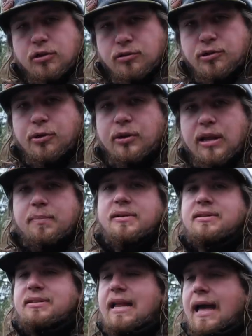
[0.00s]
go too deep
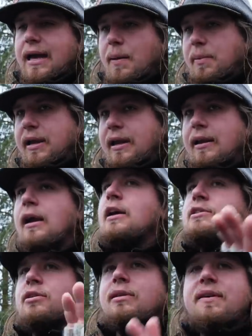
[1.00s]
and snag up again.
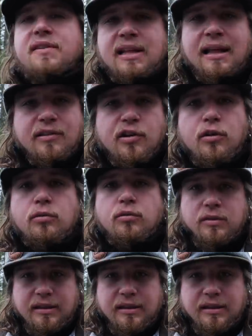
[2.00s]
So leaving that little